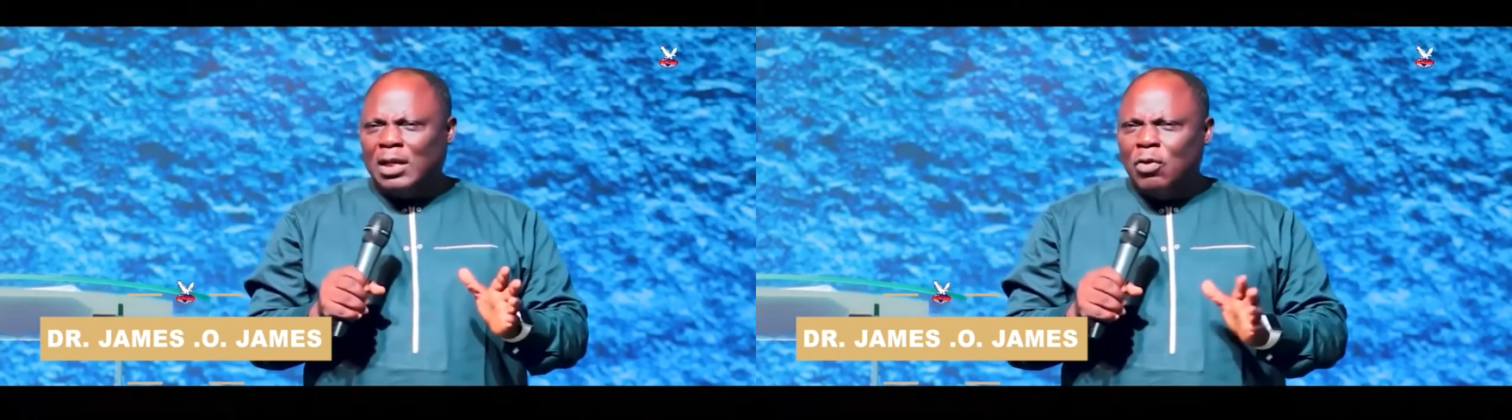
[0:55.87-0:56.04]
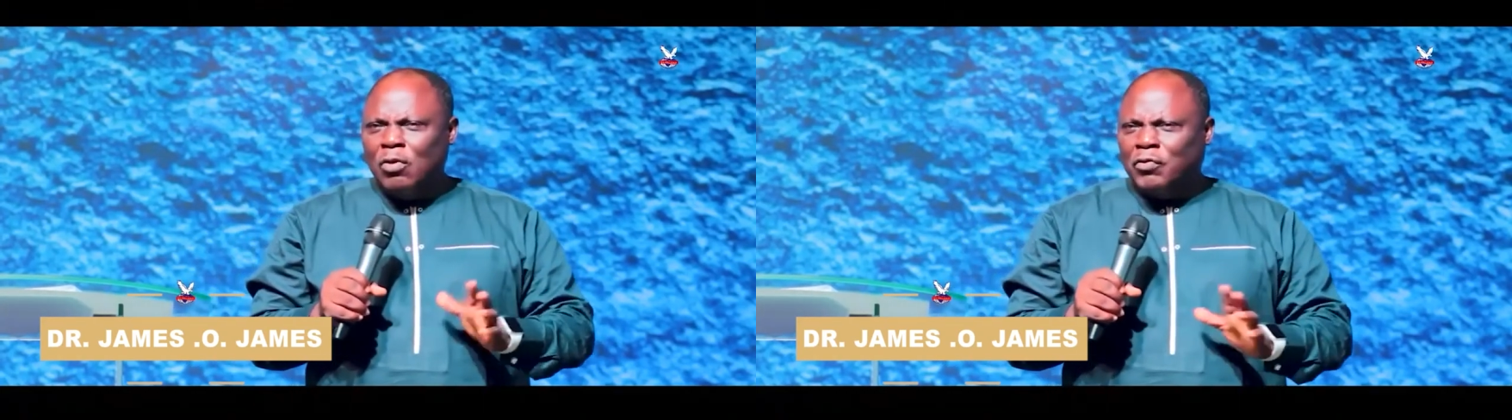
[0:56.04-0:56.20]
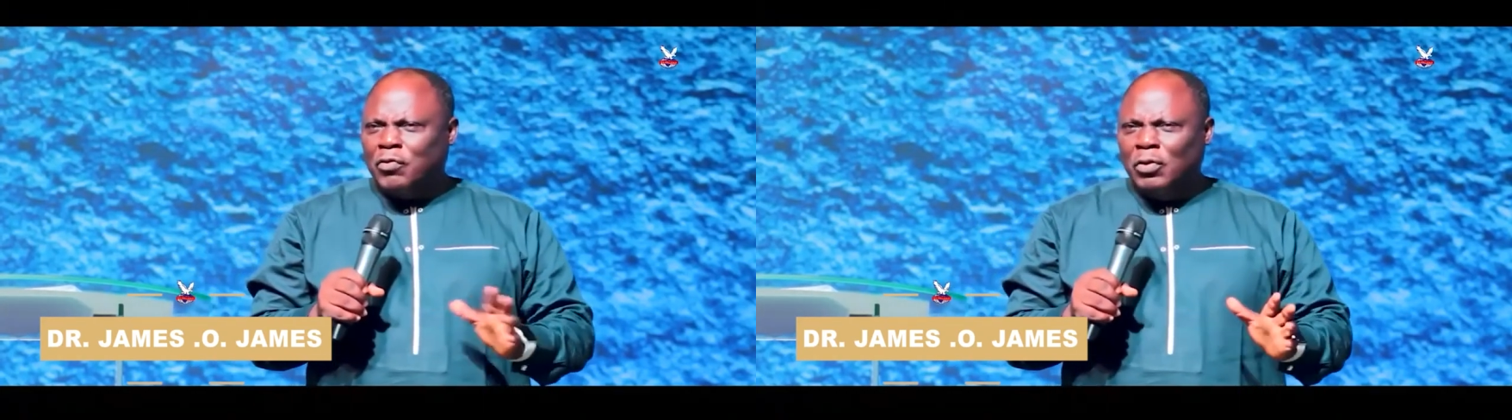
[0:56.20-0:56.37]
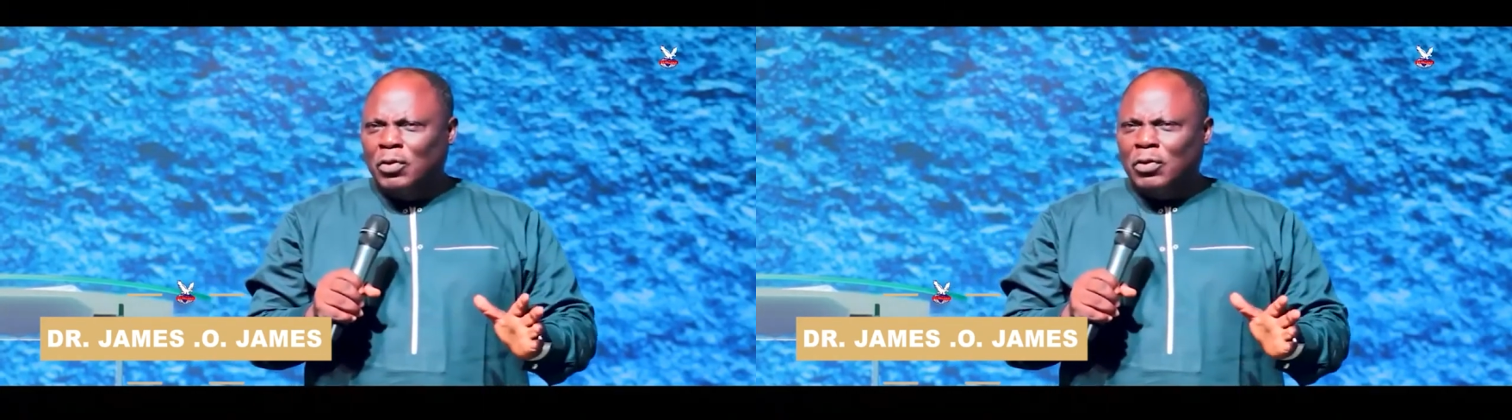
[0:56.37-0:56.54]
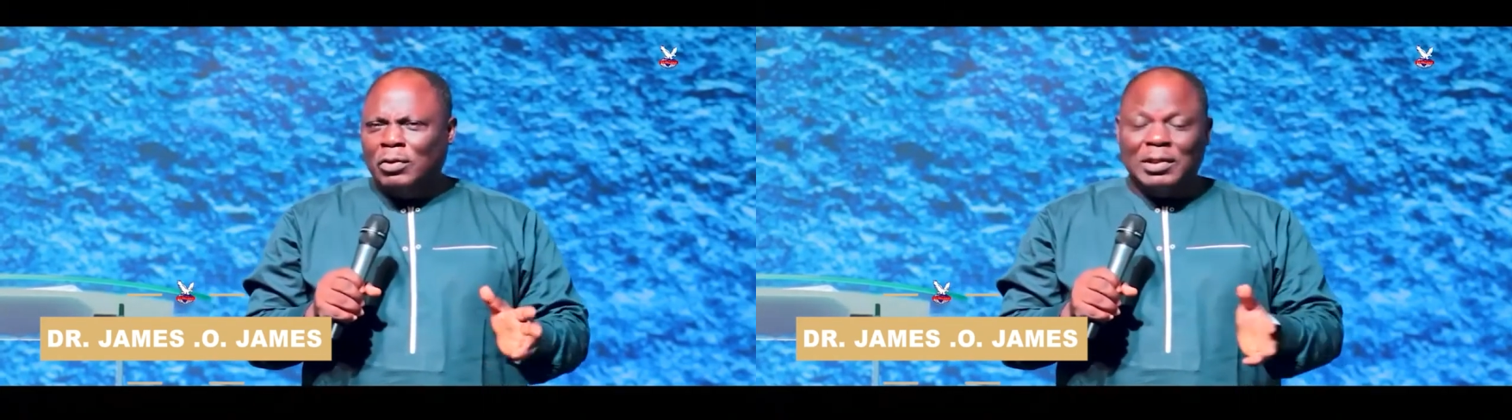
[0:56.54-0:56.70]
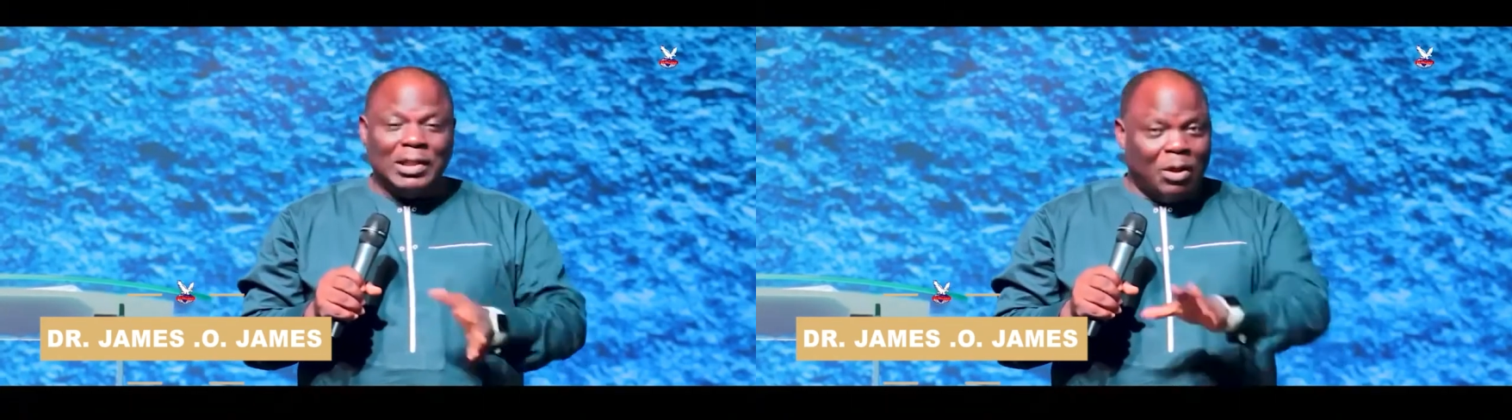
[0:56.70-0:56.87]
no food.
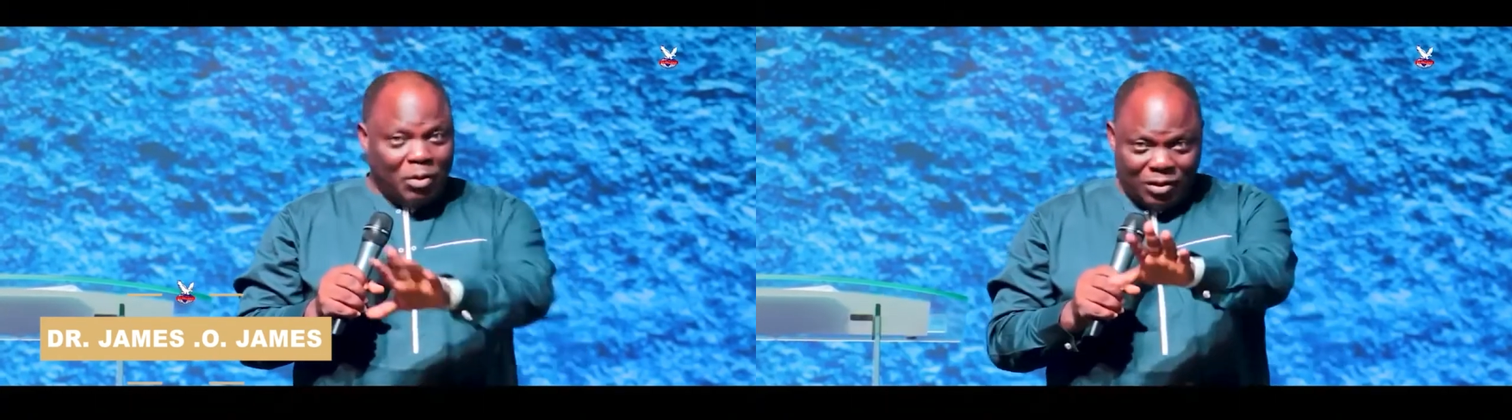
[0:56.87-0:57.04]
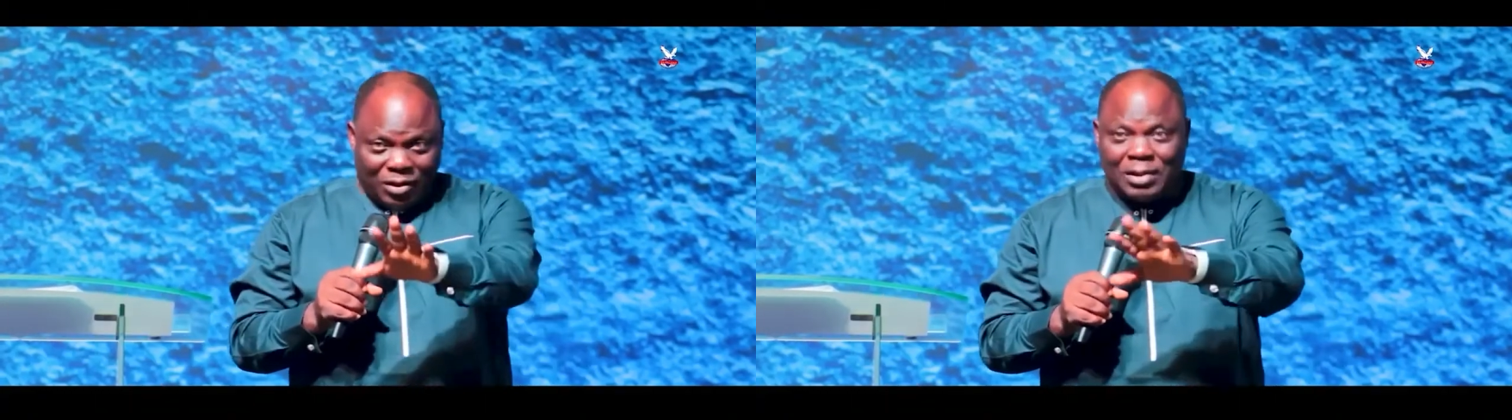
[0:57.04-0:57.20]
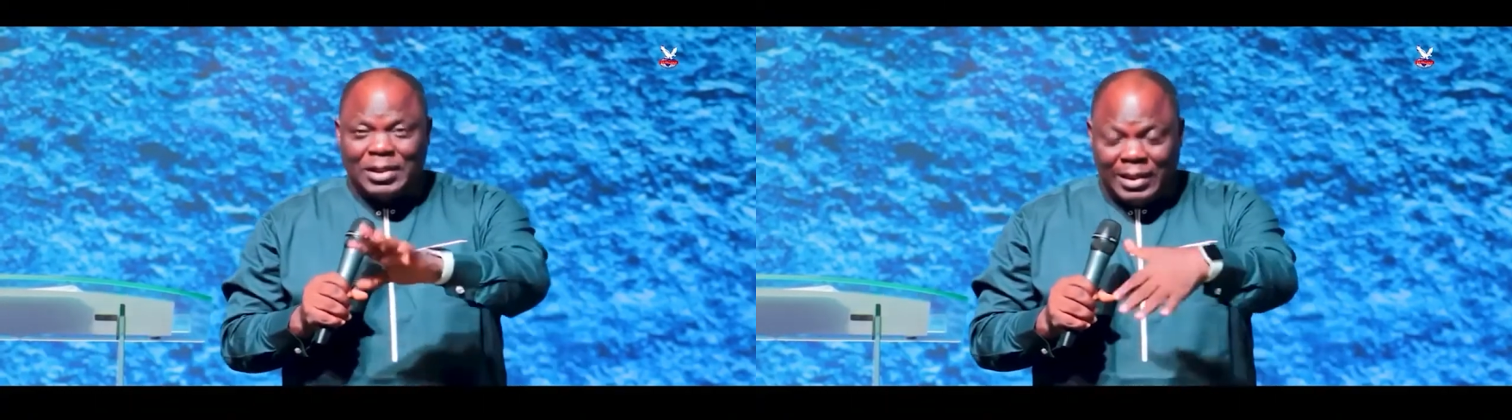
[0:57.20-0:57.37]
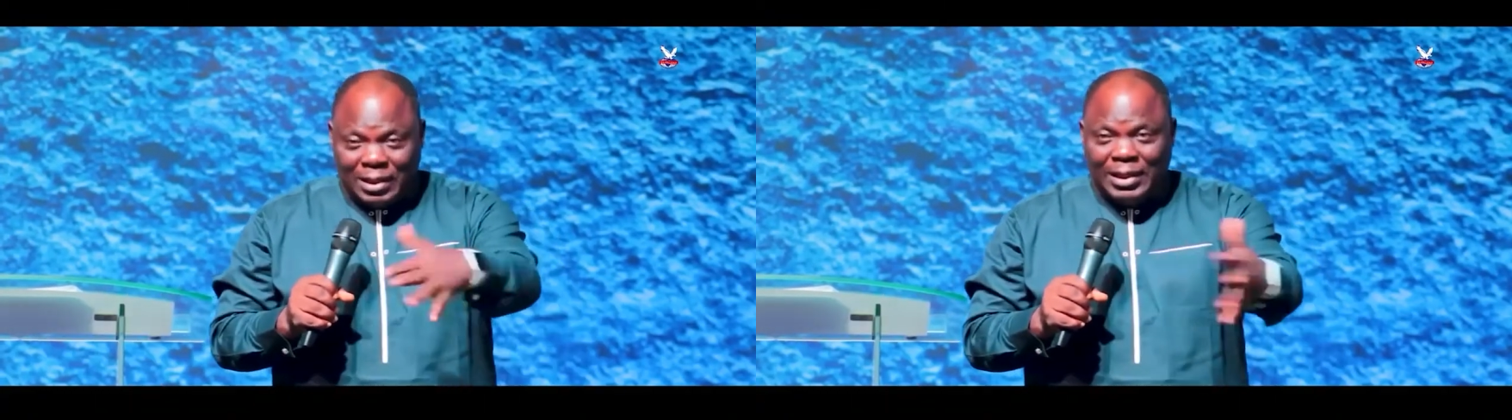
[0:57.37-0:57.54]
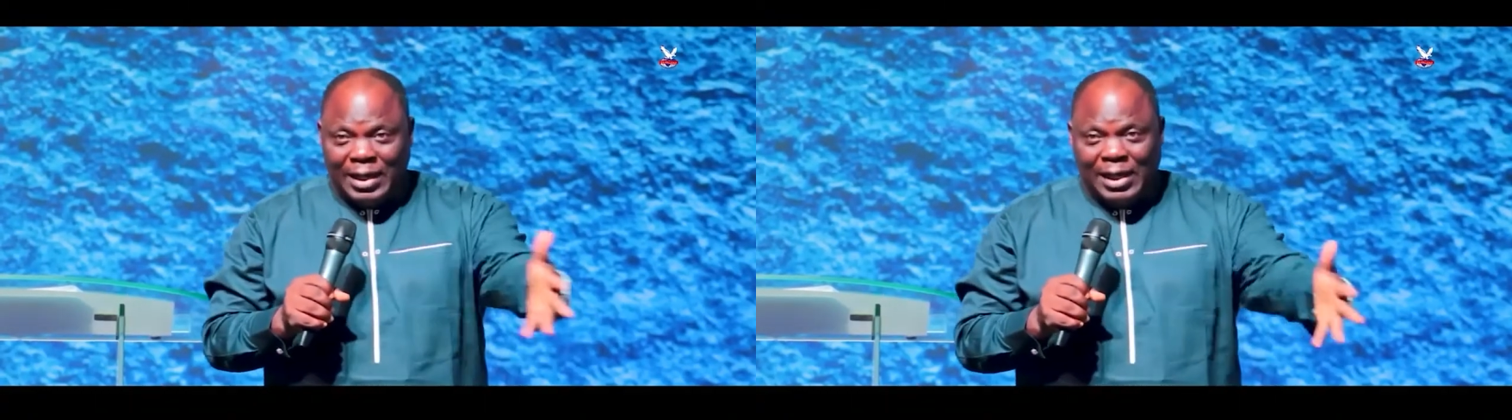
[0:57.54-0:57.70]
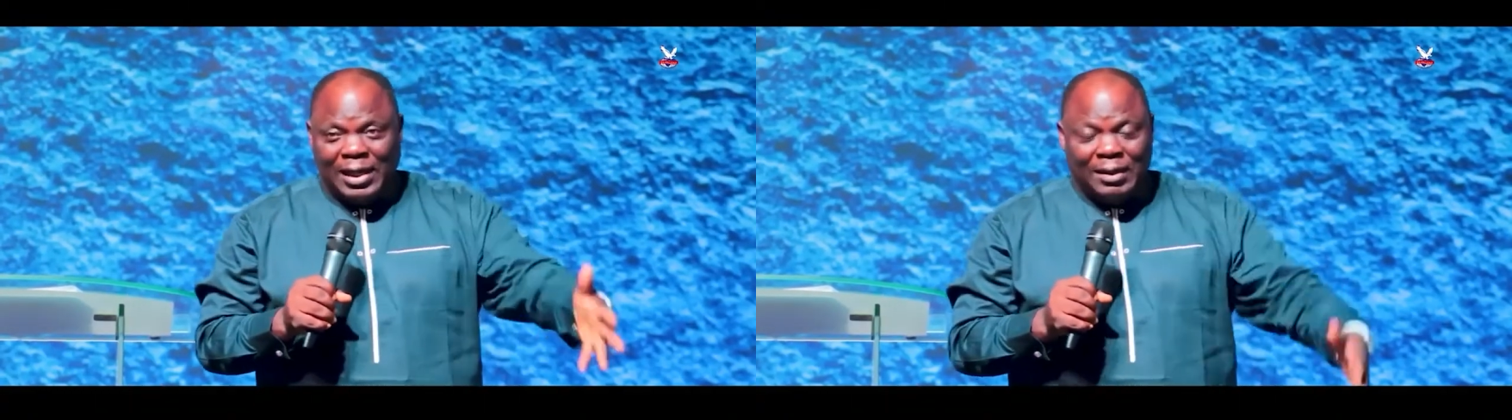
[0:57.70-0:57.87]
That was it
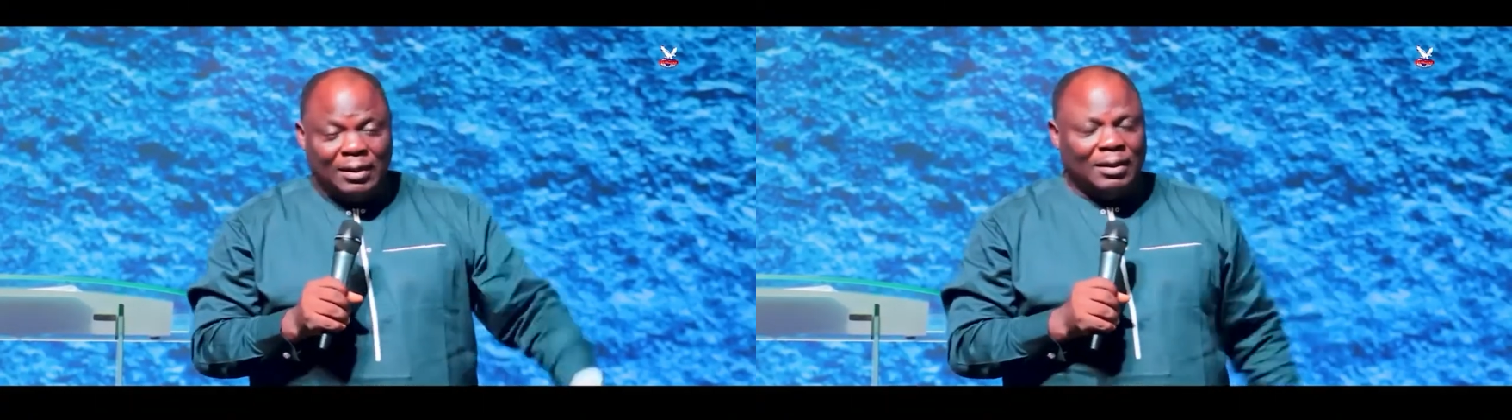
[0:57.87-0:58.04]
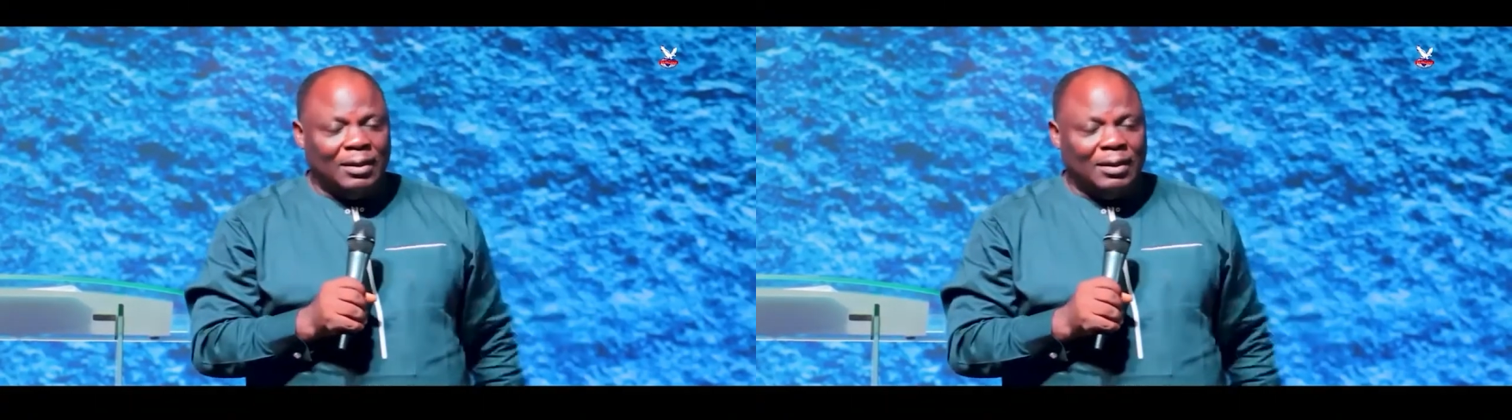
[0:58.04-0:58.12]
then.